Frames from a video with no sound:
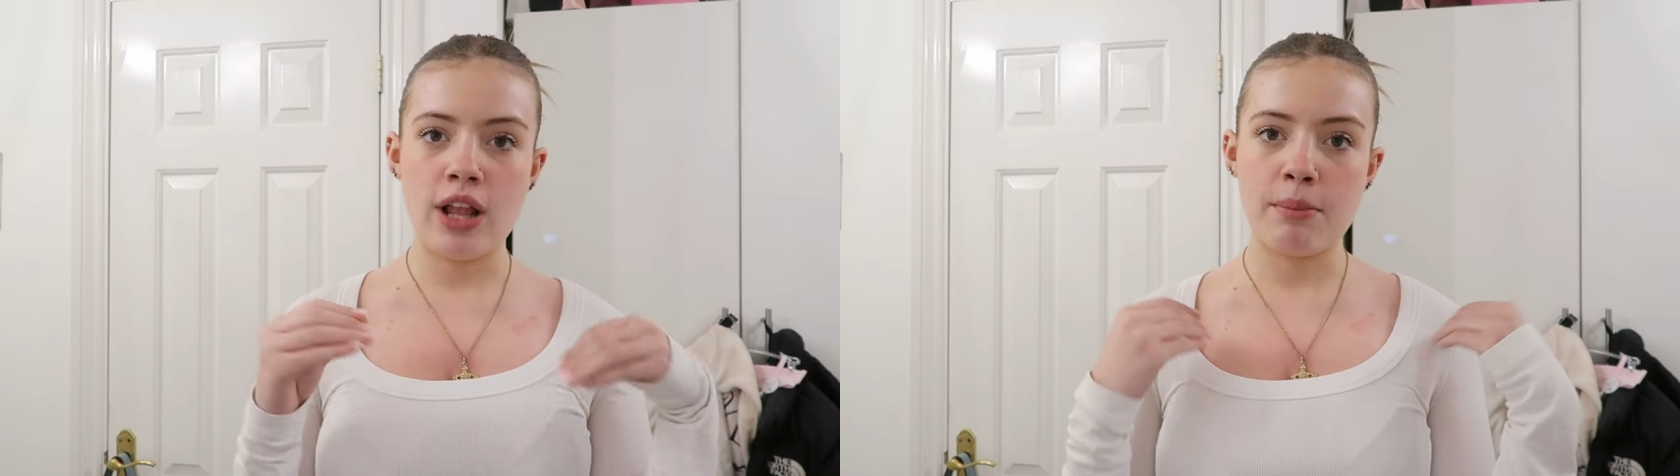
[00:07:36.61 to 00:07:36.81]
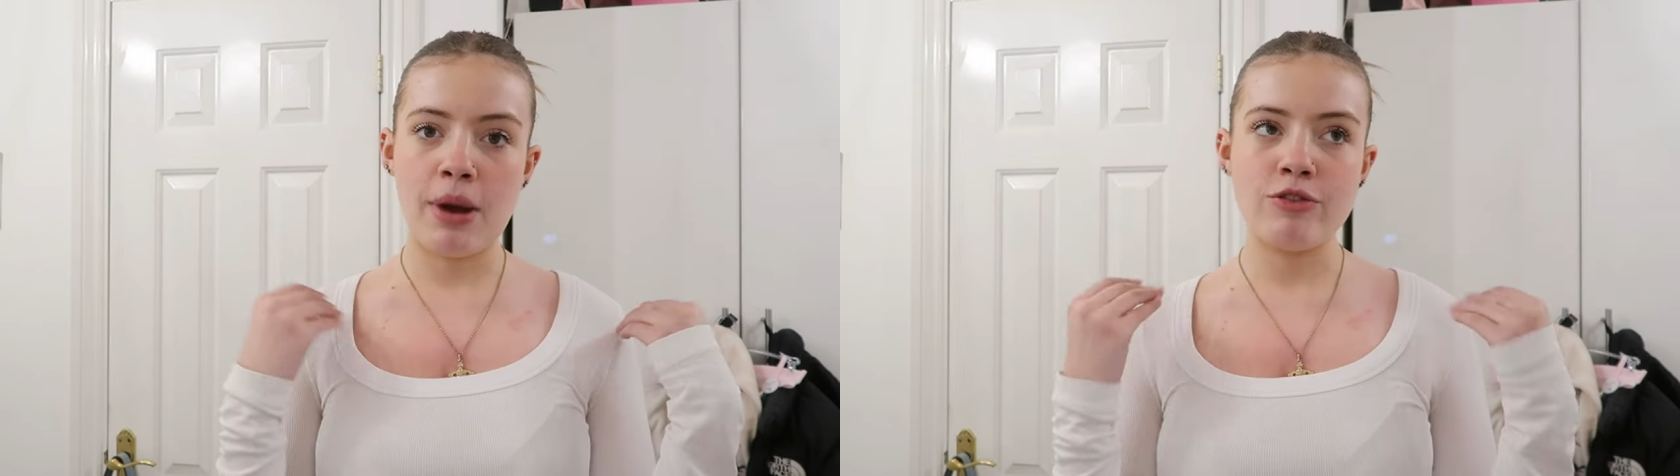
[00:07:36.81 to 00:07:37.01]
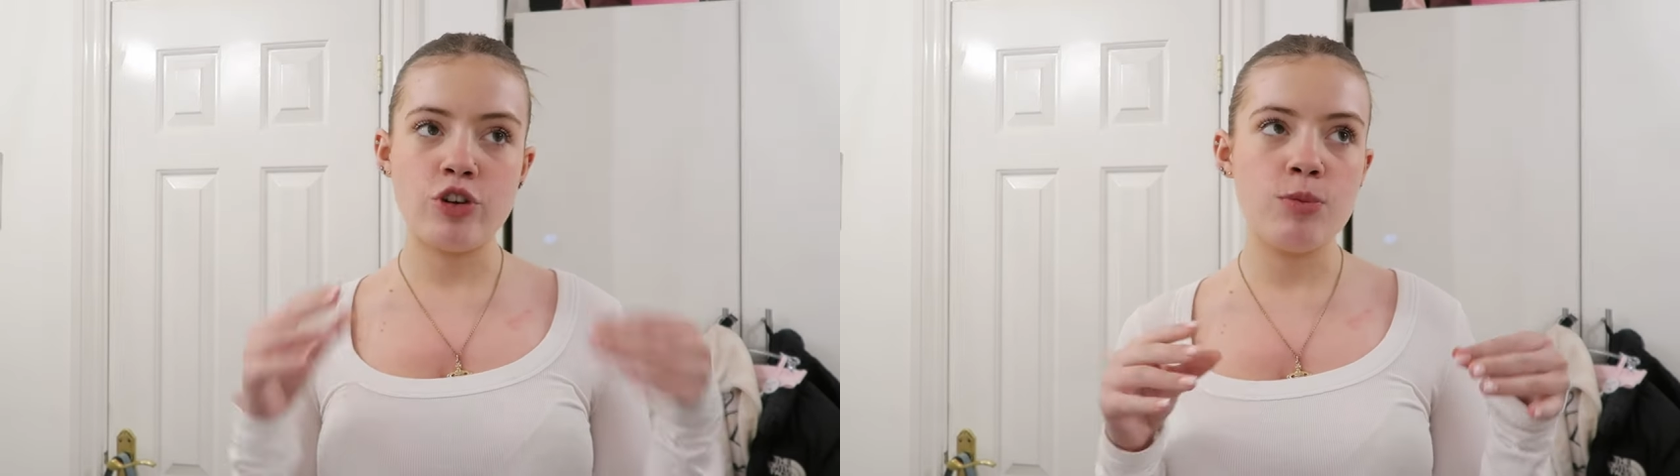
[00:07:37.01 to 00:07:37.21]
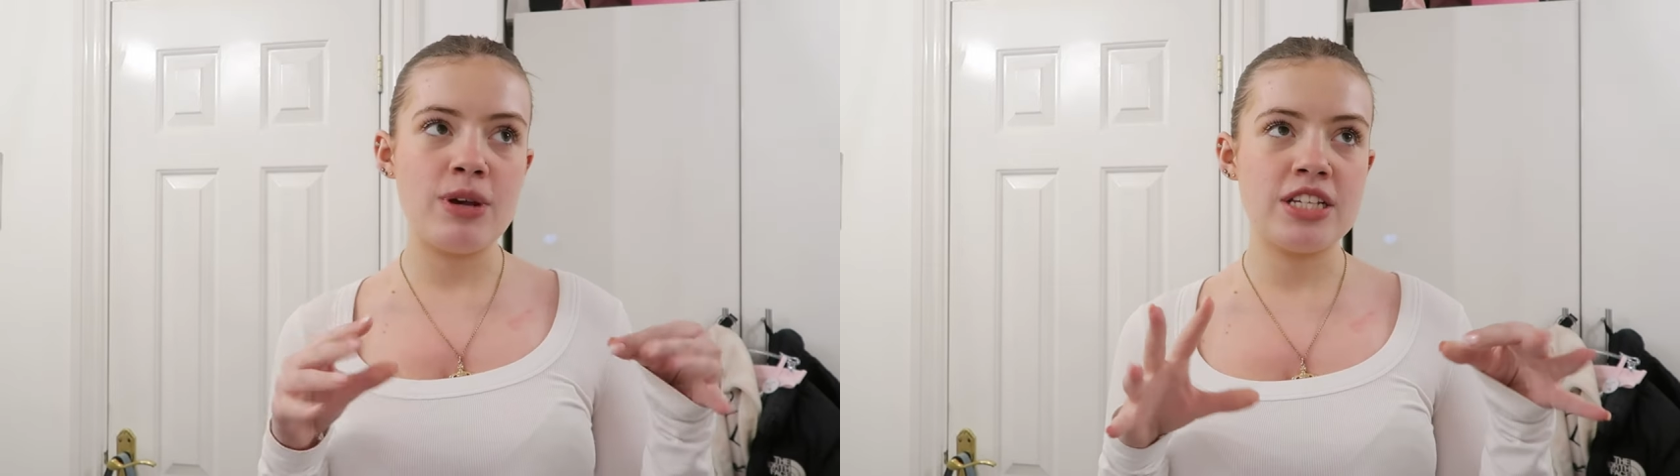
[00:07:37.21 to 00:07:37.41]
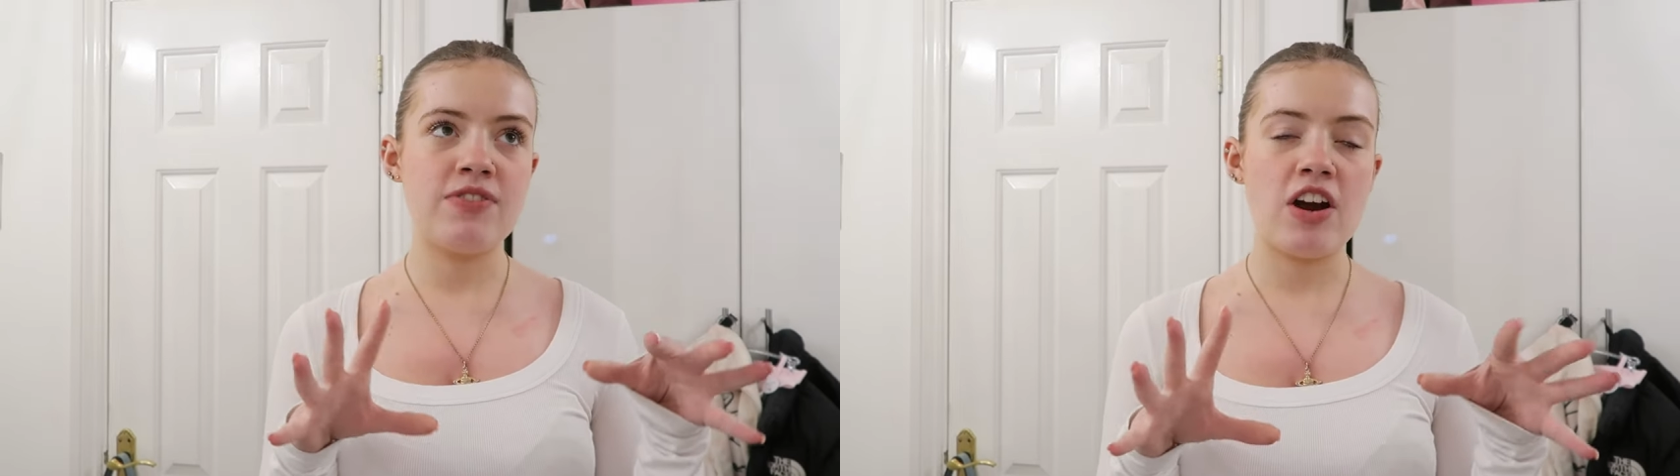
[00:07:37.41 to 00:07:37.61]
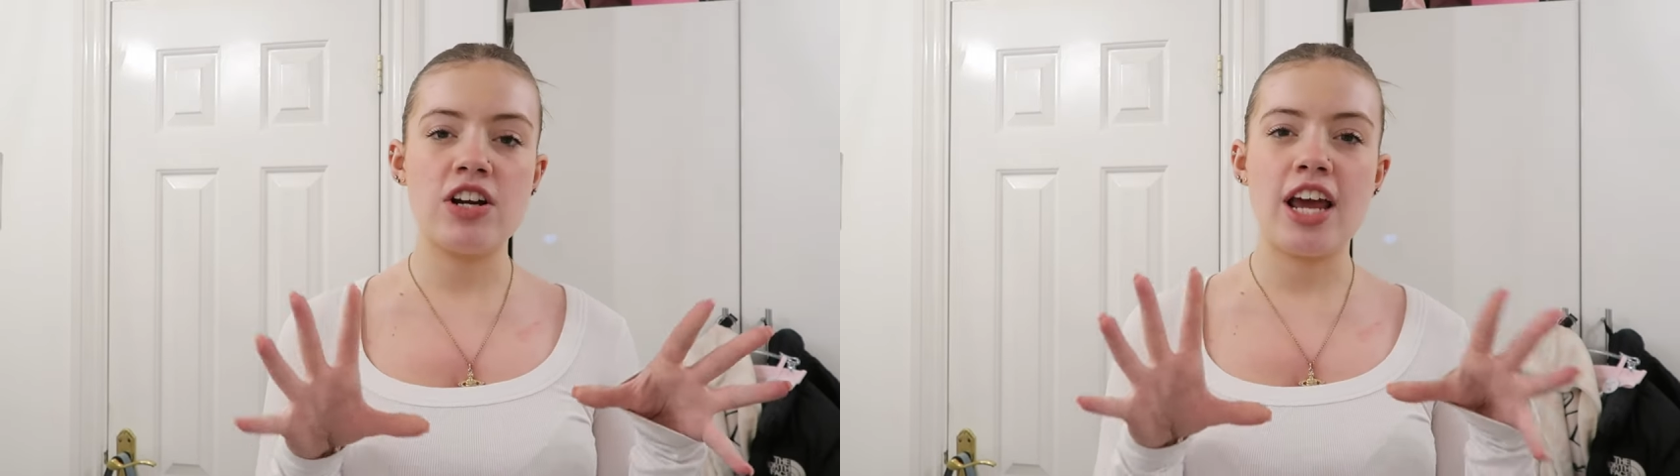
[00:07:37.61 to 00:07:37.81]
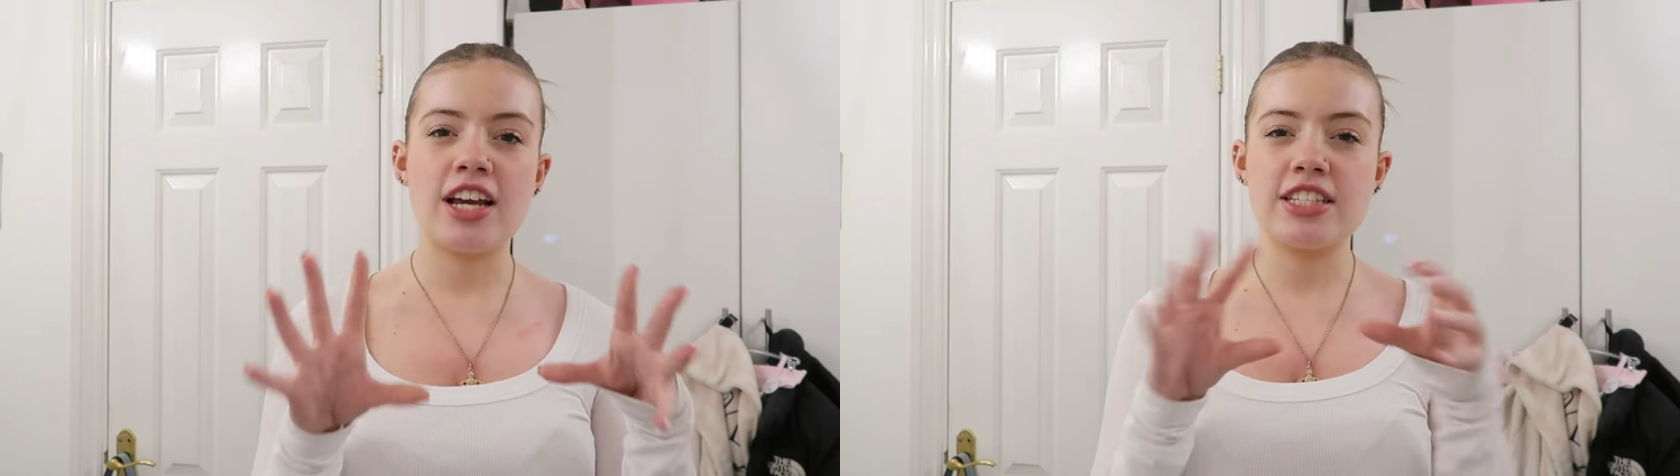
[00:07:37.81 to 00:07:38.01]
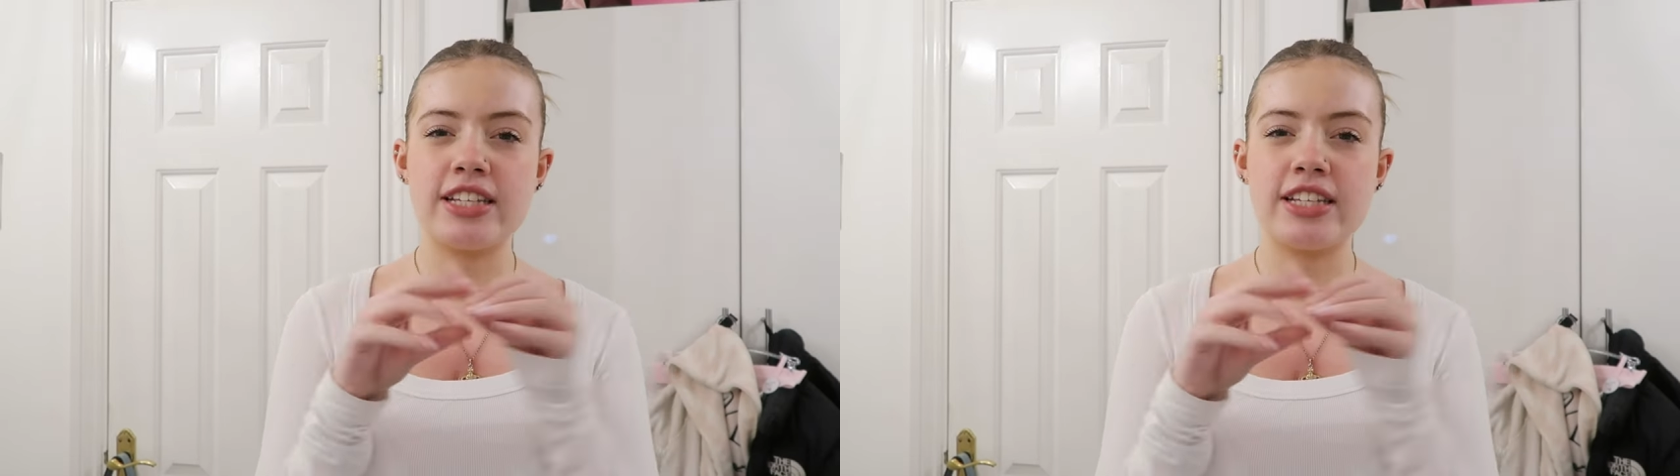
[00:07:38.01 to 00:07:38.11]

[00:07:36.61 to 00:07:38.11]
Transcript: like my room is very like